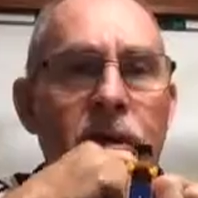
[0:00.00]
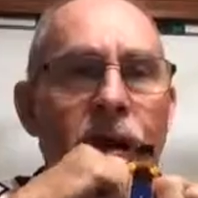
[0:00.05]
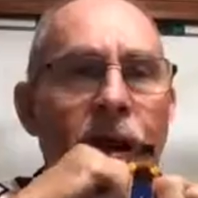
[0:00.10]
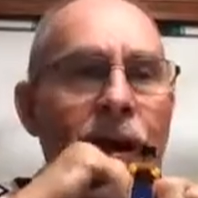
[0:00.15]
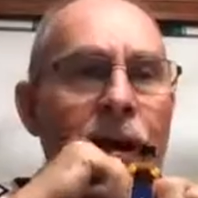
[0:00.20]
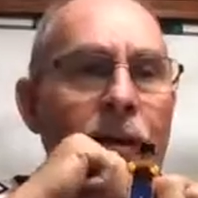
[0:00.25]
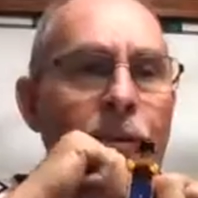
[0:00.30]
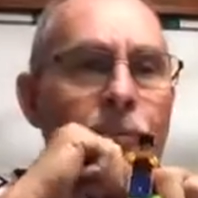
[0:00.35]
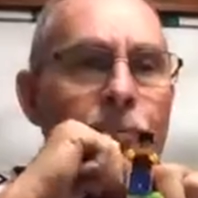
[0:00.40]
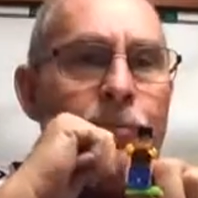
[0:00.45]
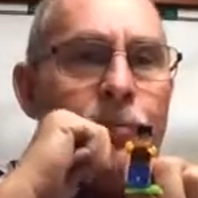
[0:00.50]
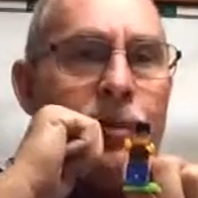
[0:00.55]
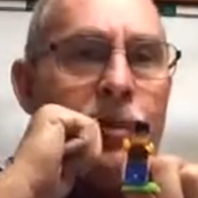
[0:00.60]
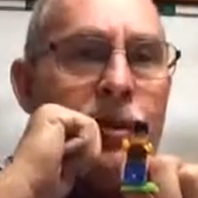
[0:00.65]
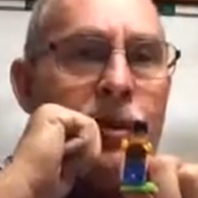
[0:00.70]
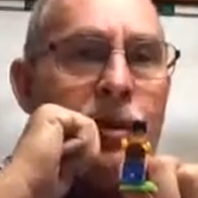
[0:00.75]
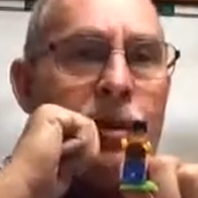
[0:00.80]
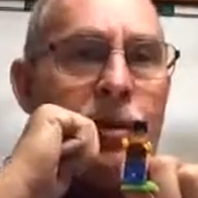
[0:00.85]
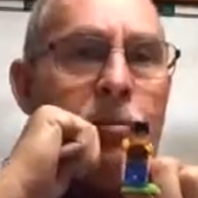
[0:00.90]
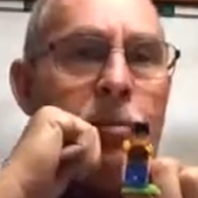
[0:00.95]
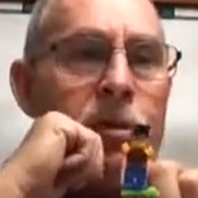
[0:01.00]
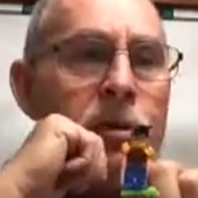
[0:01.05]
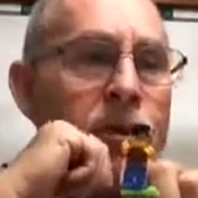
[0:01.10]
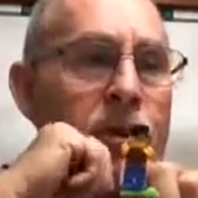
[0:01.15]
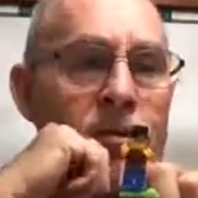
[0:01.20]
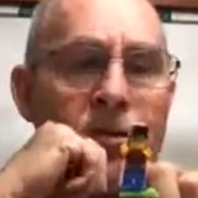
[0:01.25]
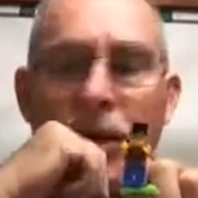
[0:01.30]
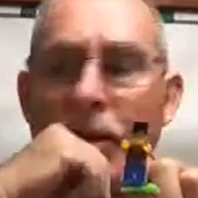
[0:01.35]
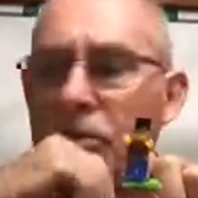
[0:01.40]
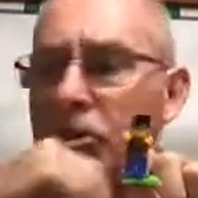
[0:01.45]
but
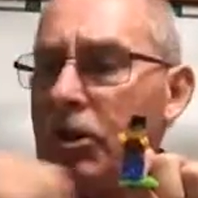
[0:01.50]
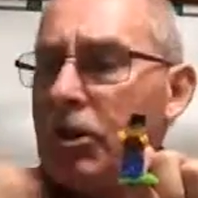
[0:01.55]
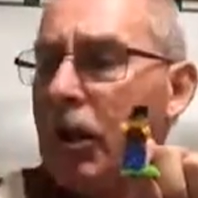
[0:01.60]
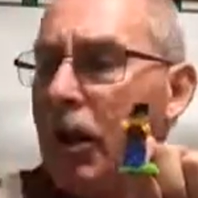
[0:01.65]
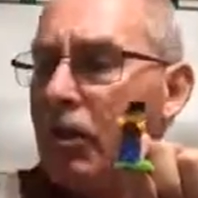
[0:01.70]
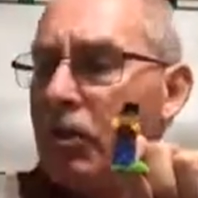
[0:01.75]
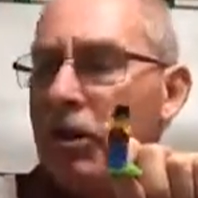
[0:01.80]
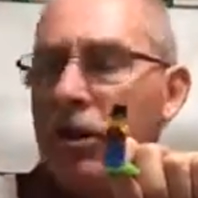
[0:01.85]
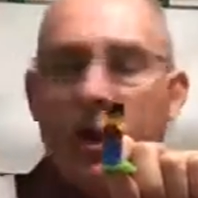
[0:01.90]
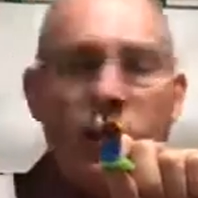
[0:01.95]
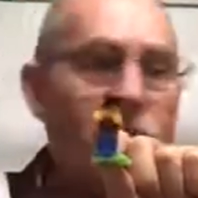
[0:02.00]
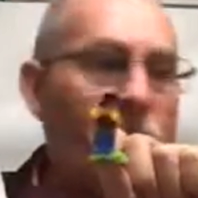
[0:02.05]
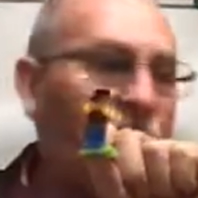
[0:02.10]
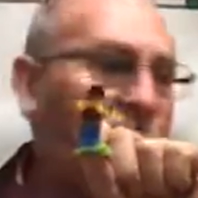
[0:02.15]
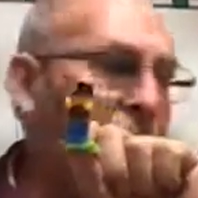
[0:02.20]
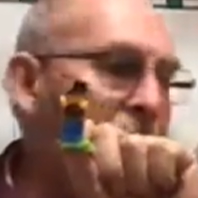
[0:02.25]
he's actually going to get